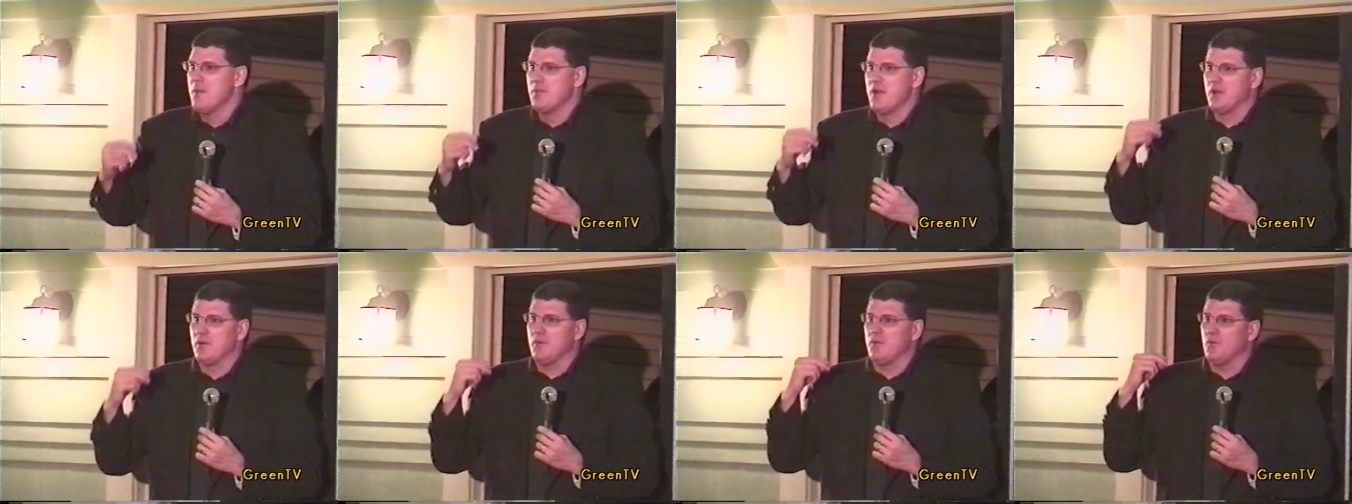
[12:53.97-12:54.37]

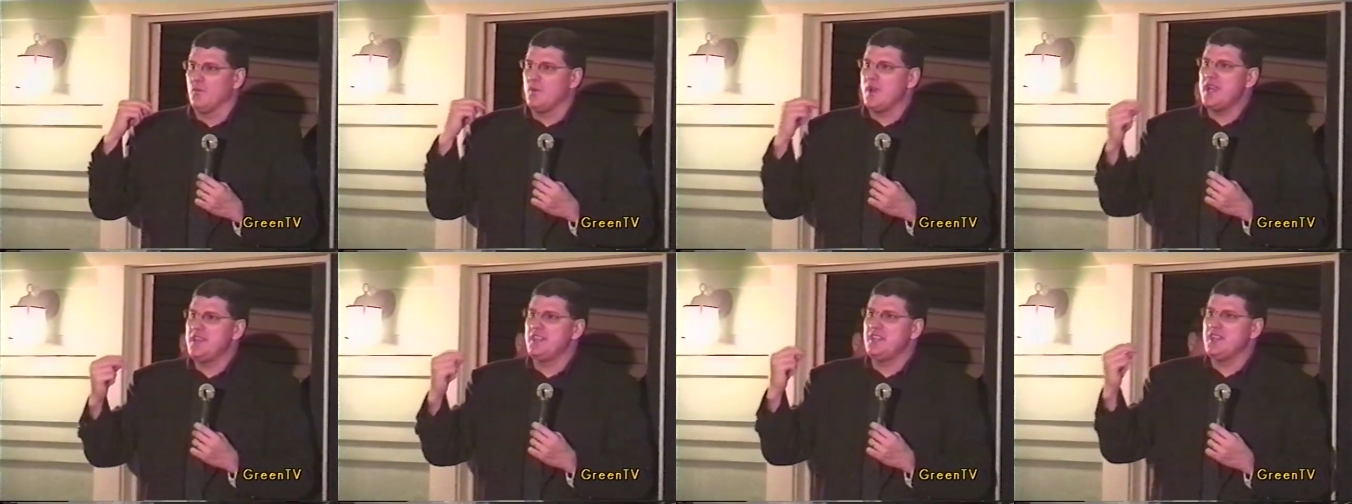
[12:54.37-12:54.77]
But
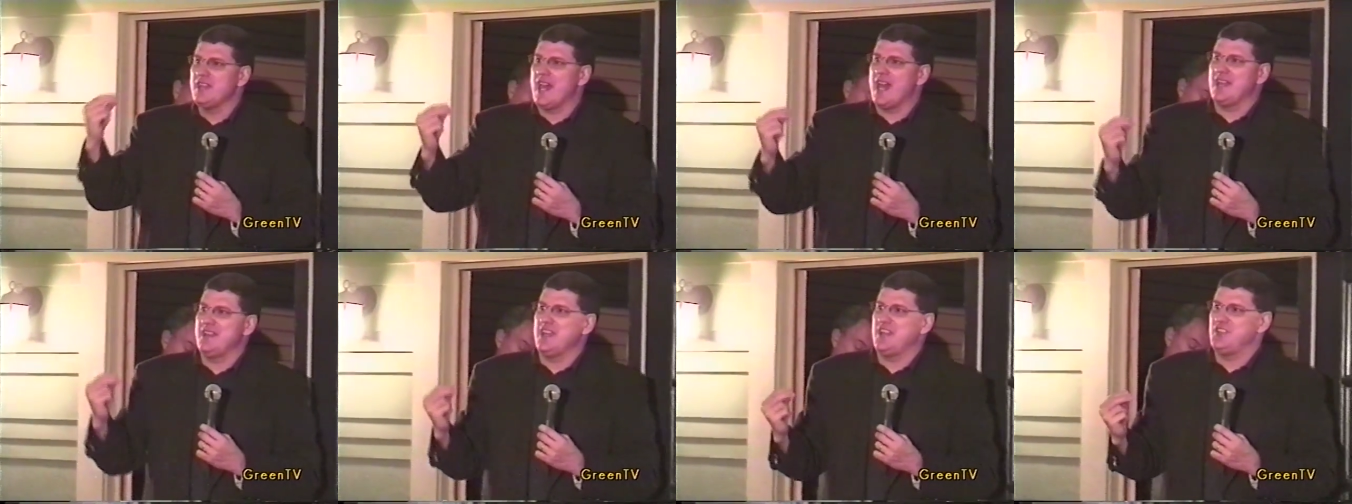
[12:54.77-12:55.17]
read the
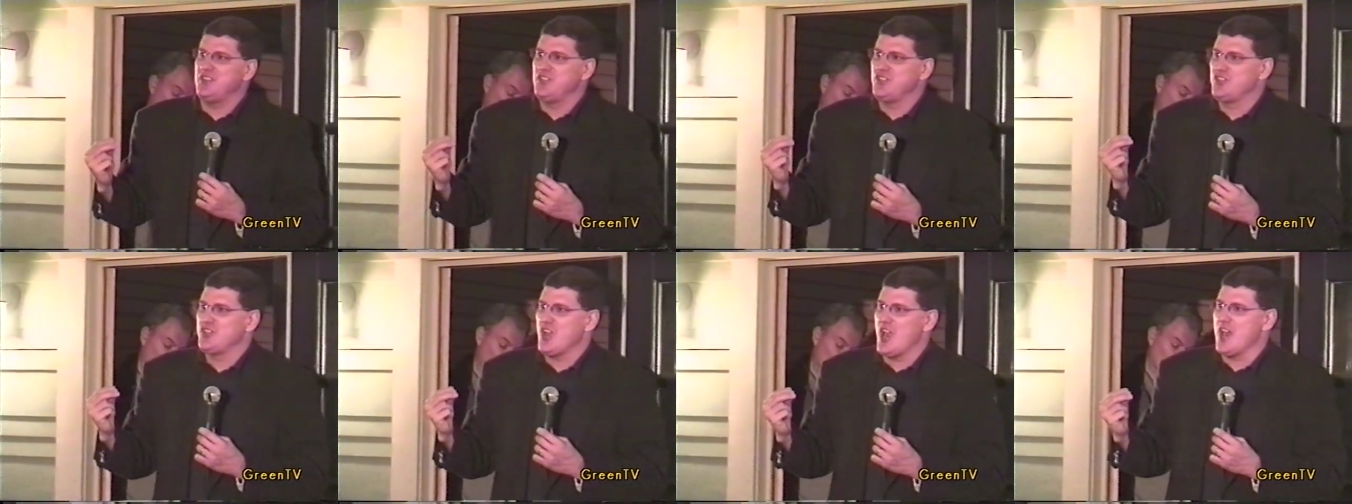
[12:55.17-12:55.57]
United
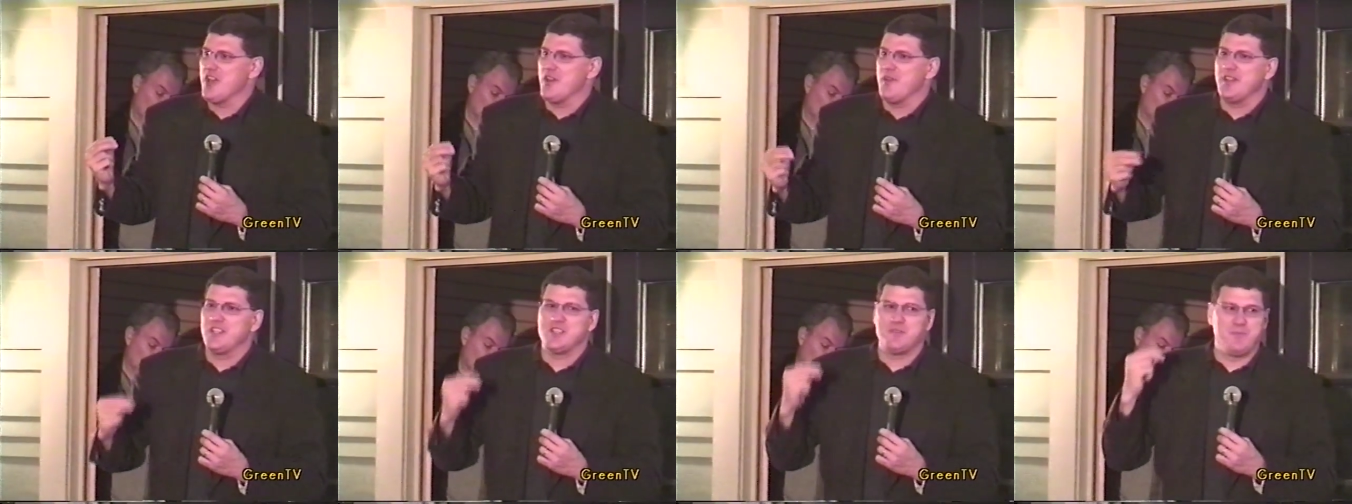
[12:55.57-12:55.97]
Nations
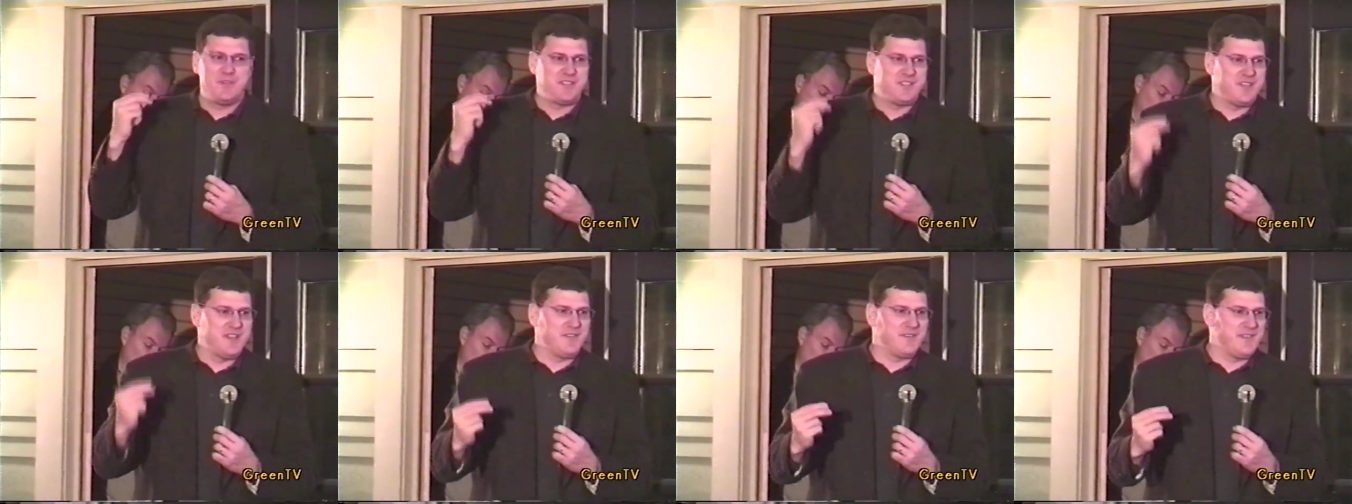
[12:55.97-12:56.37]
Charter. It
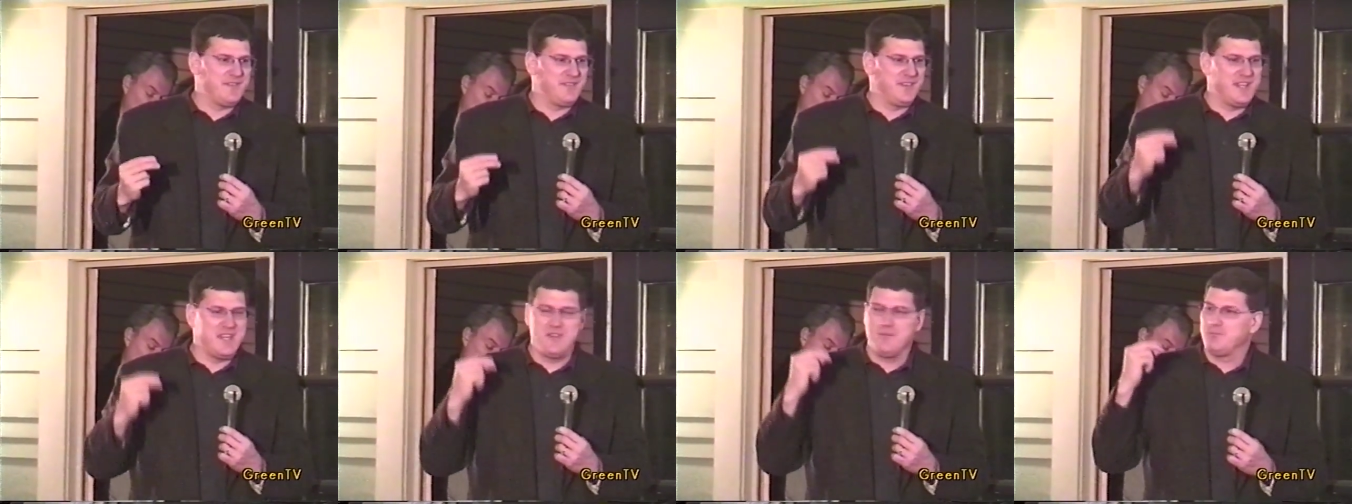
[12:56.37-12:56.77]

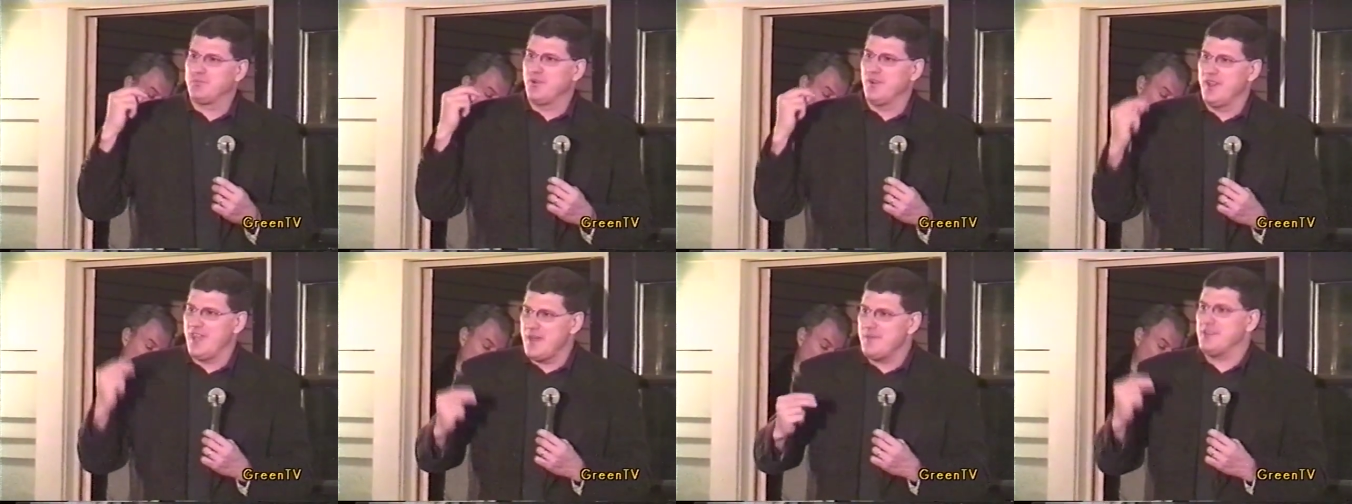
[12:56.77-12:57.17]
specifically
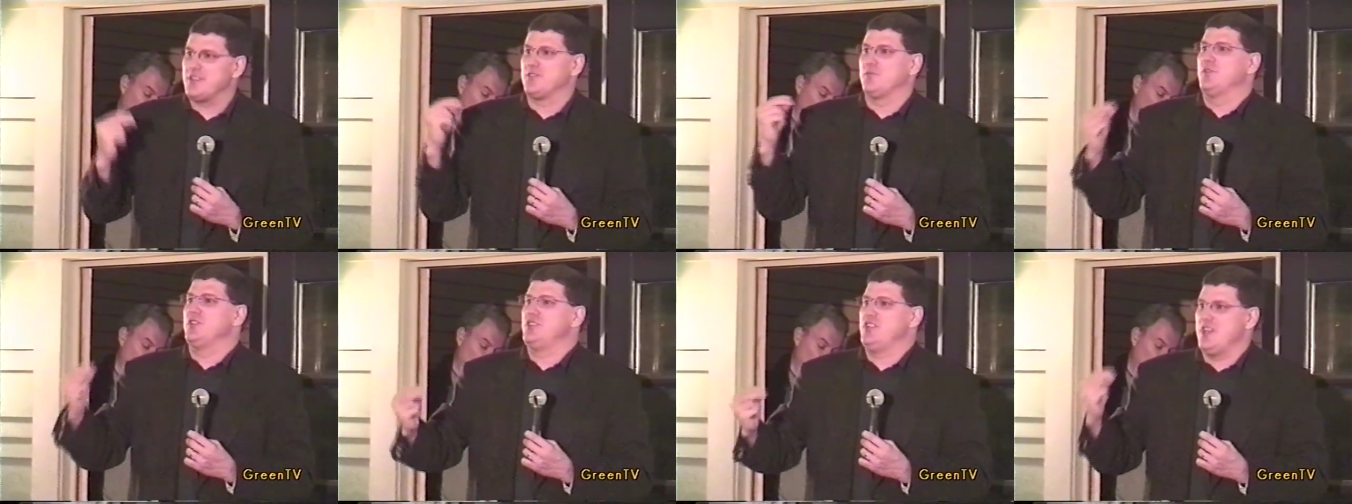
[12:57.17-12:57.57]

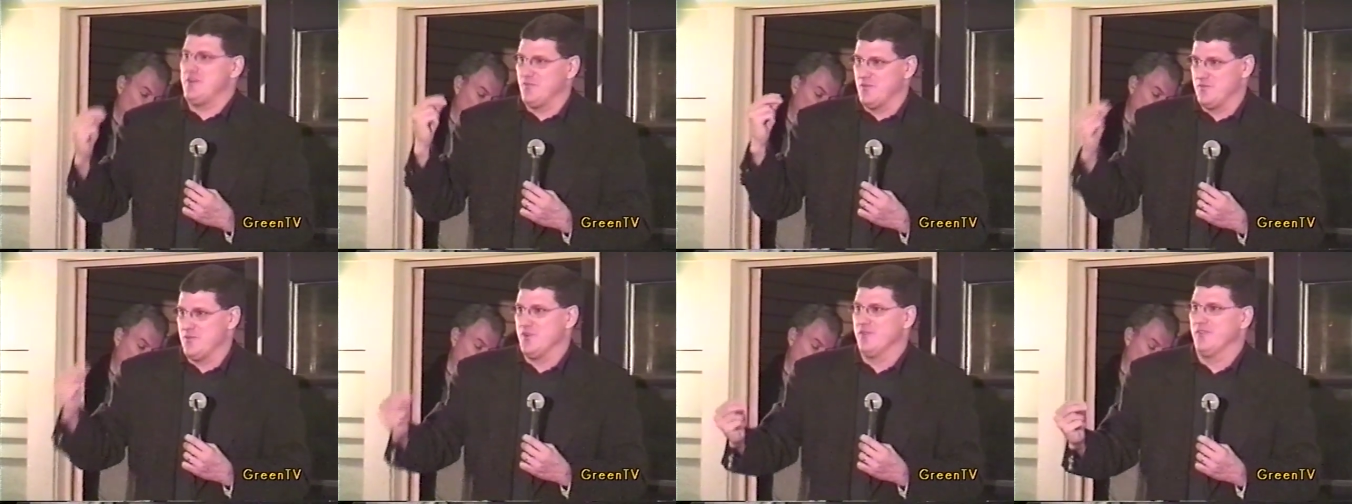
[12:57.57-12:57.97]
prohibits
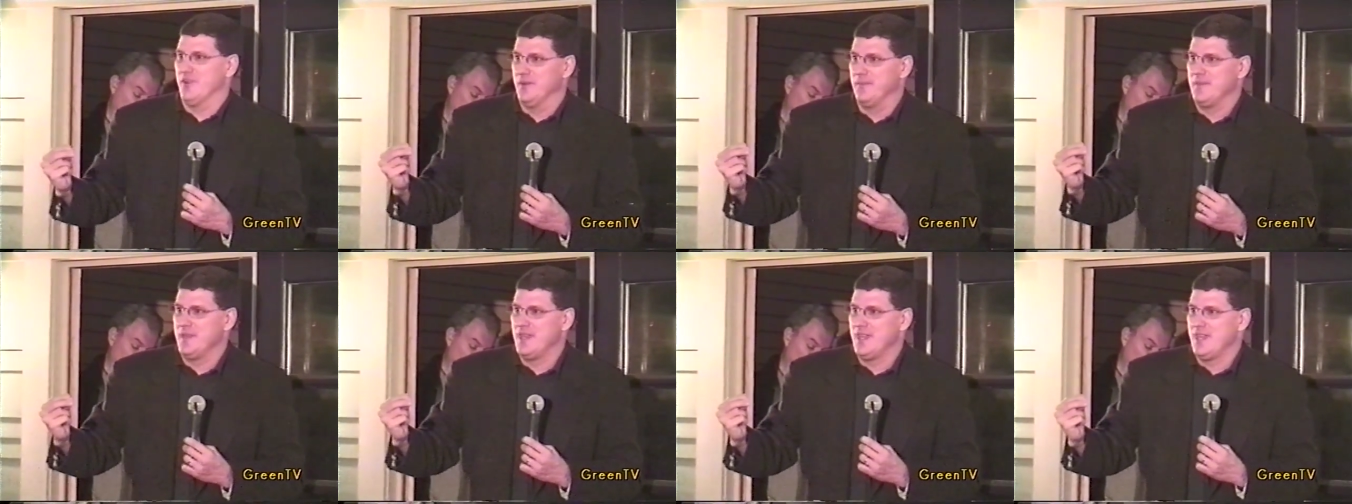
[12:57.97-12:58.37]
regime
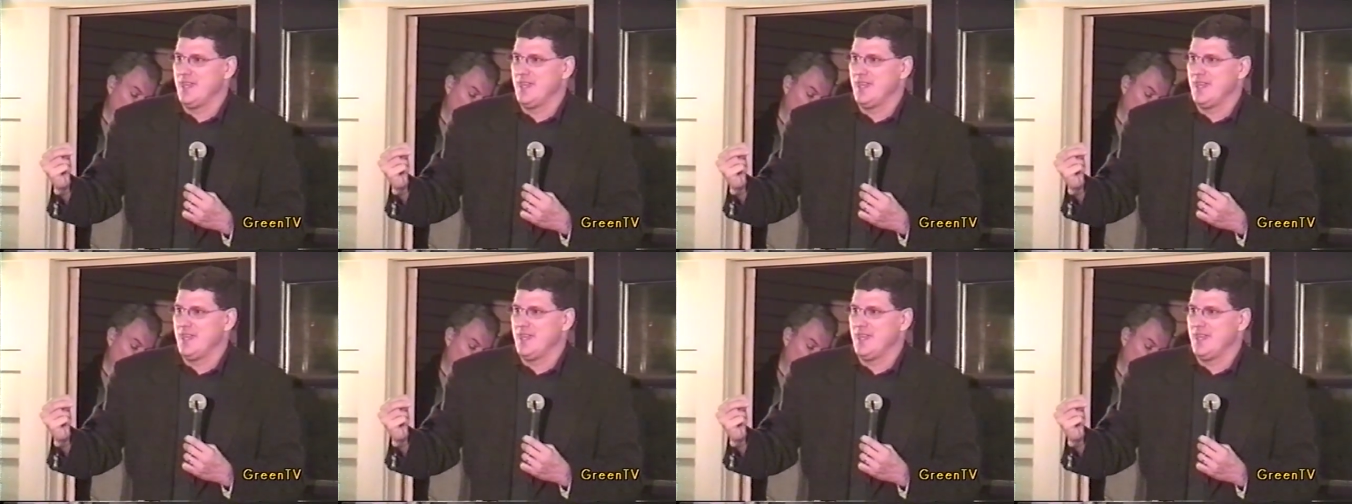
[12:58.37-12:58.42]
removal.